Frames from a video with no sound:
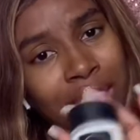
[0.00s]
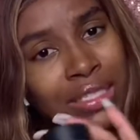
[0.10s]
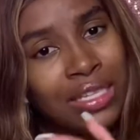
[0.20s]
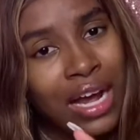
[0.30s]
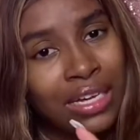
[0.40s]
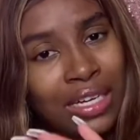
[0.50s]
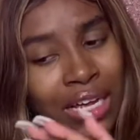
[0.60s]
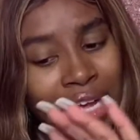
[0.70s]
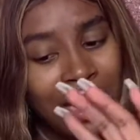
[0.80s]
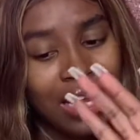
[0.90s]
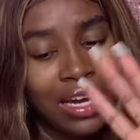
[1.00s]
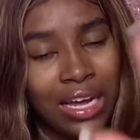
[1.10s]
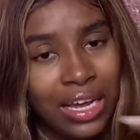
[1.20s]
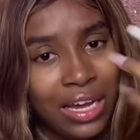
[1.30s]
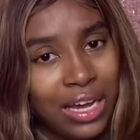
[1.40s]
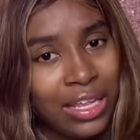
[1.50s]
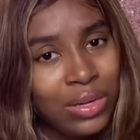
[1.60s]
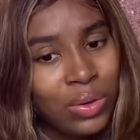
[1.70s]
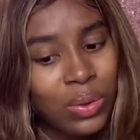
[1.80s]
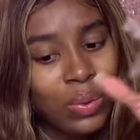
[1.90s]
It's not like, you
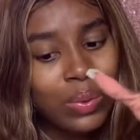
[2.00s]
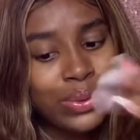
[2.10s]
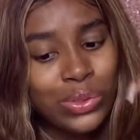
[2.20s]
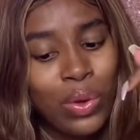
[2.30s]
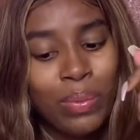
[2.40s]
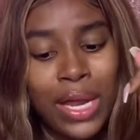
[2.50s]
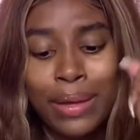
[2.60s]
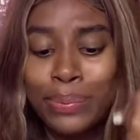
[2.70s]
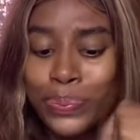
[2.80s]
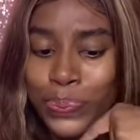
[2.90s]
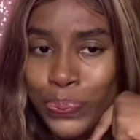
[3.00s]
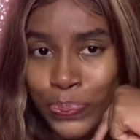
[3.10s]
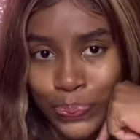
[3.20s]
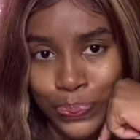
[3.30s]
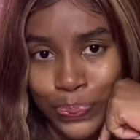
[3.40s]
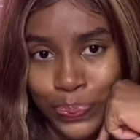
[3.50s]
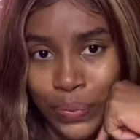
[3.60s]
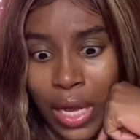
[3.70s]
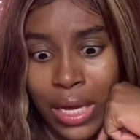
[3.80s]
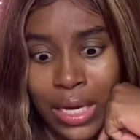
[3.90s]
know. So I'm like,
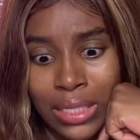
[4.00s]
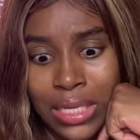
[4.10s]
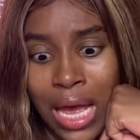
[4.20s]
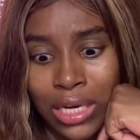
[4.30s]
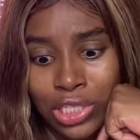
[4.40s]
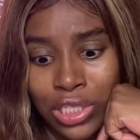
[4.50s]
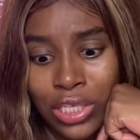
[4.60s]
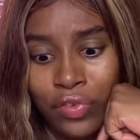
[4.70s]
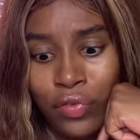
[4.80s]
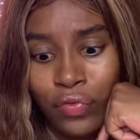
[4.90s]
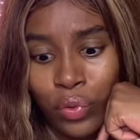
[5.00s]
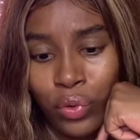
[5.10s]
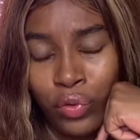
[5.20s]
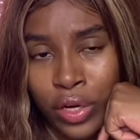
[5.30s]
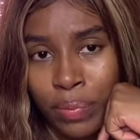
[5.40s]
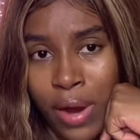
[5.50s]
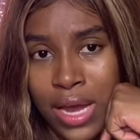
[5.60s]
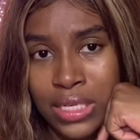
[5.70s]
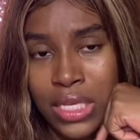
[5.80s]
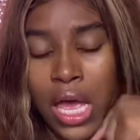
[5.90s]
it is actually for a great price.